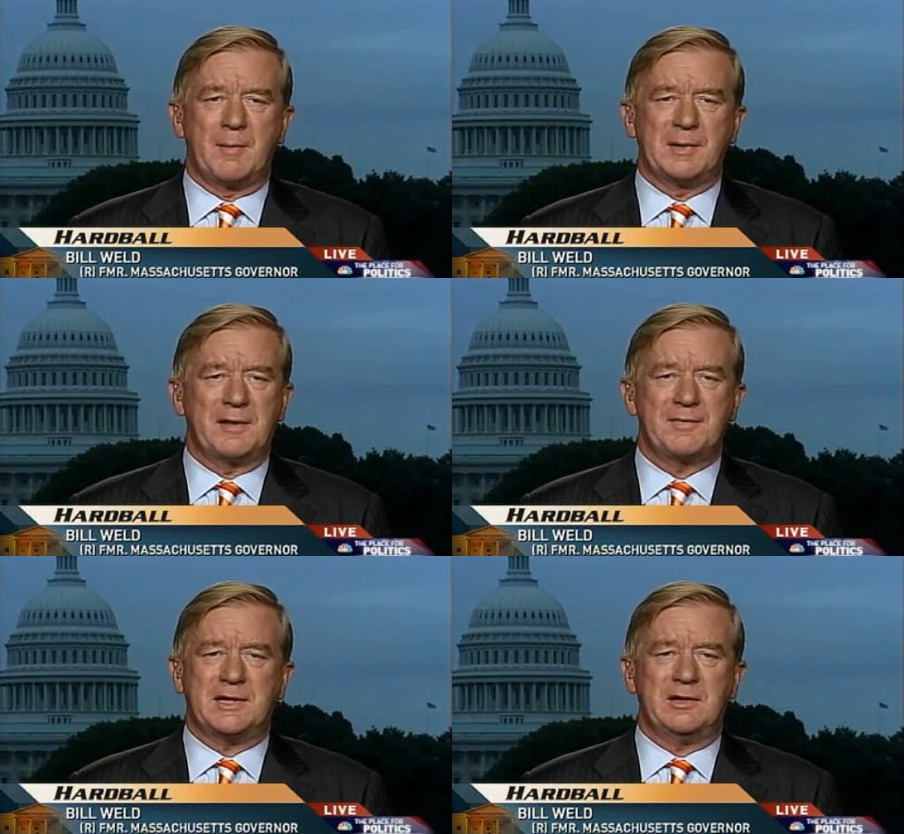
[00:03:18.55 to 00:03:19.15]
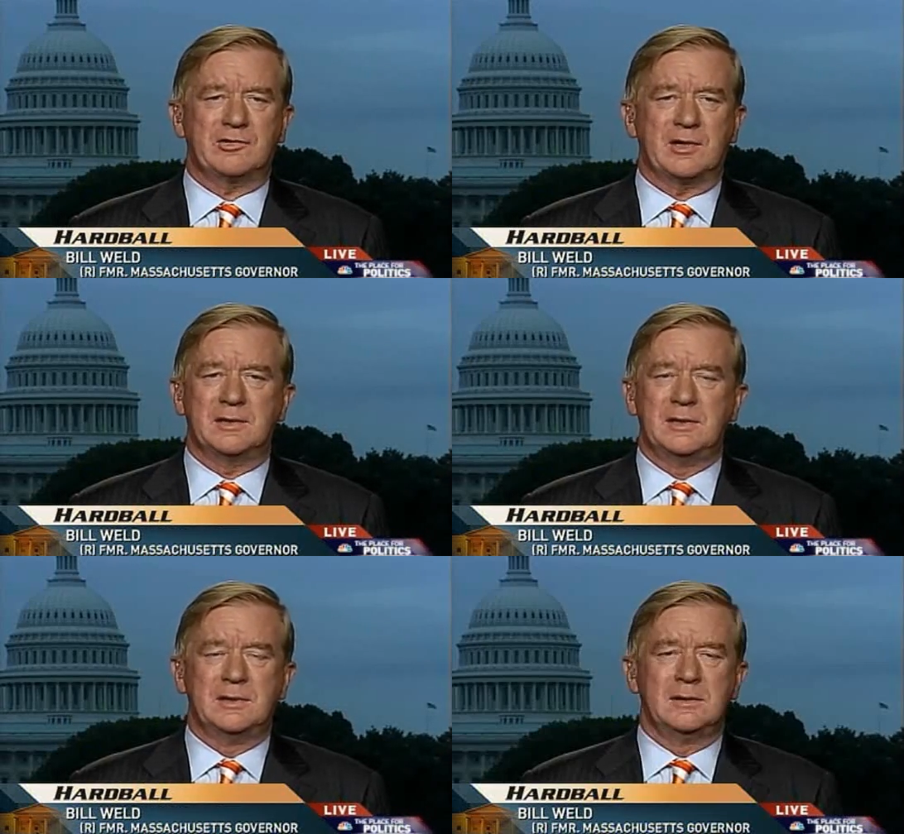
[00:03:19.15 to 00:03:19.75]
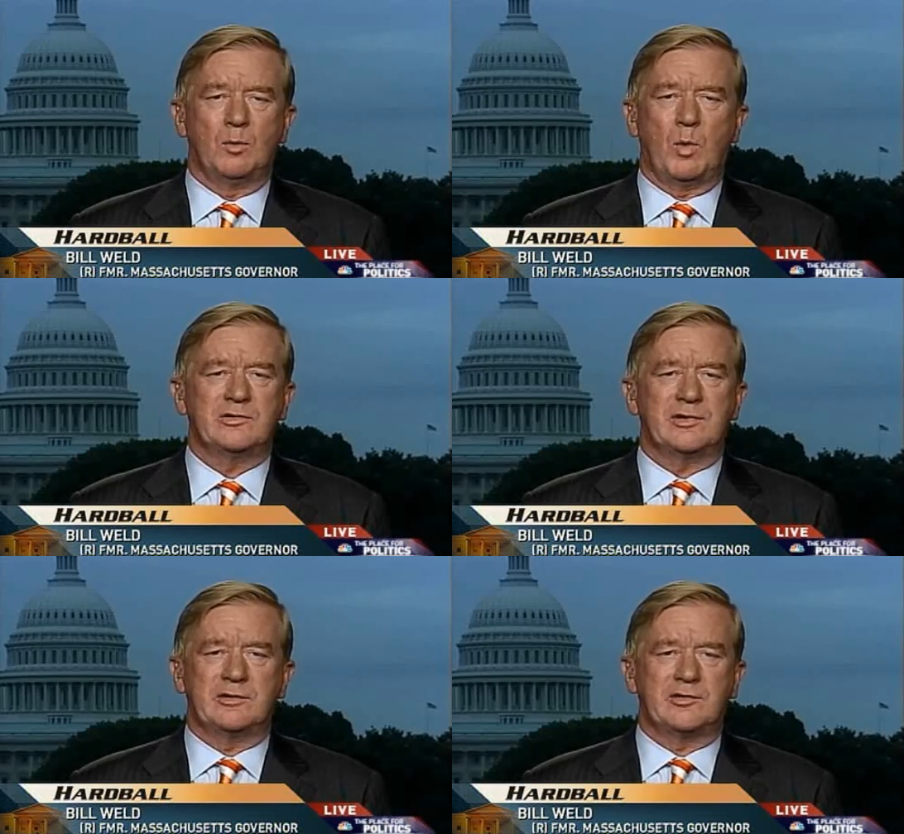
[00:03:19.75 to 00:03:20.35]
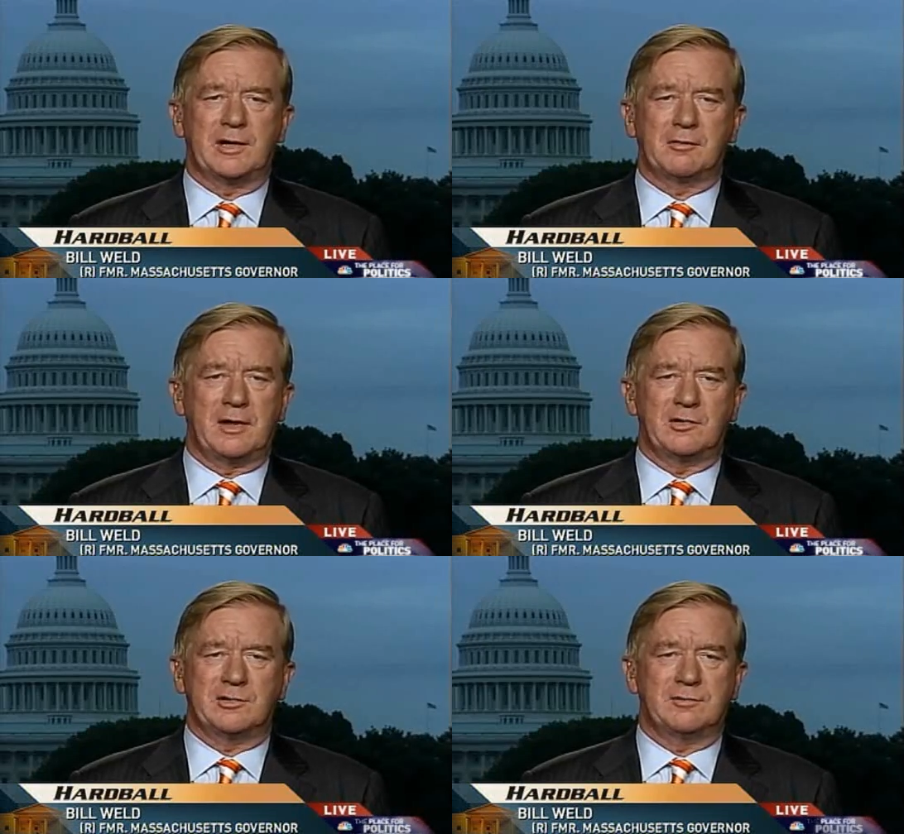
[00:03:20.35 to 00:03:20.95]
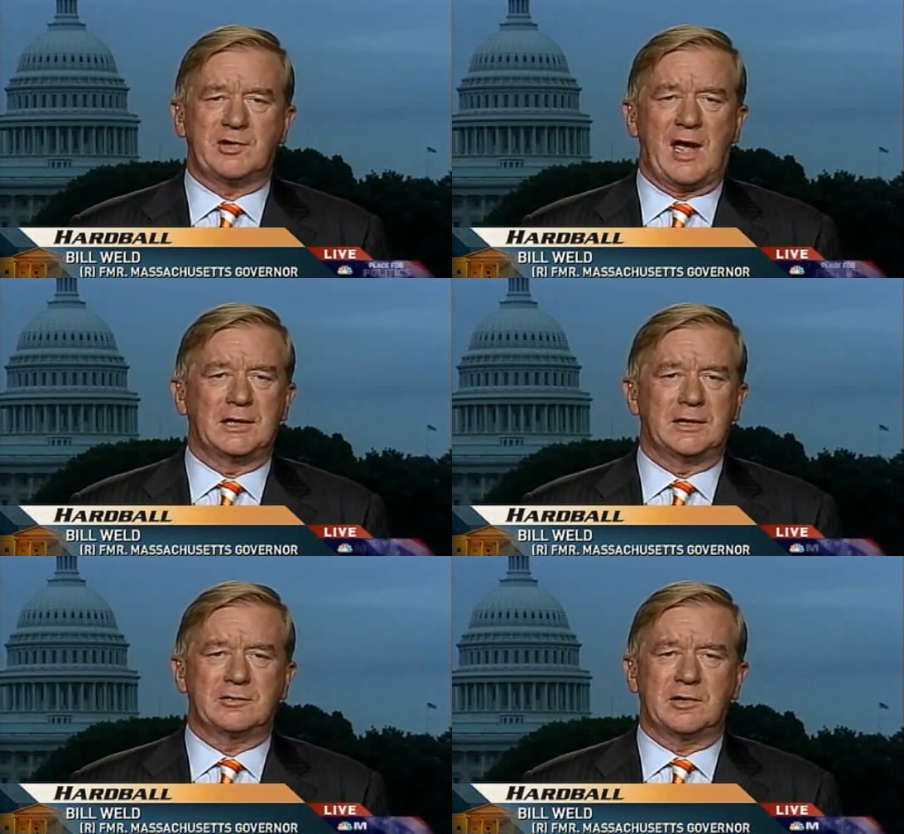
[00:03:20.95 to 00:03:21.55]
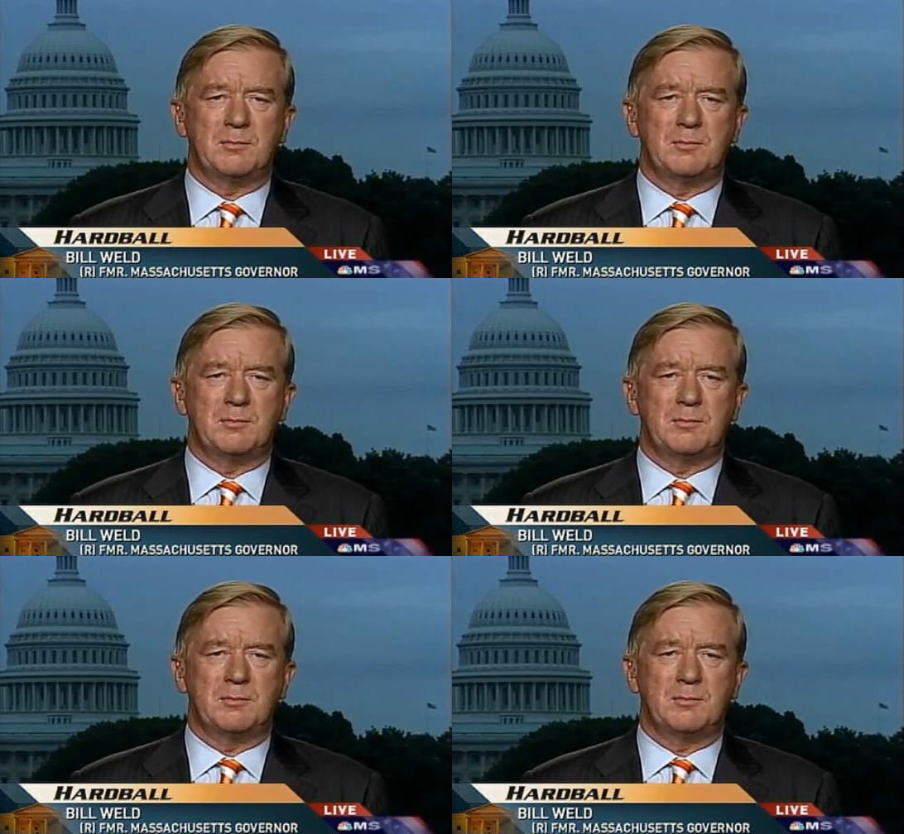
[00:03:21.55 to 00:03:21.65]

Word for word: I mean, I think he's a once in a generation talent,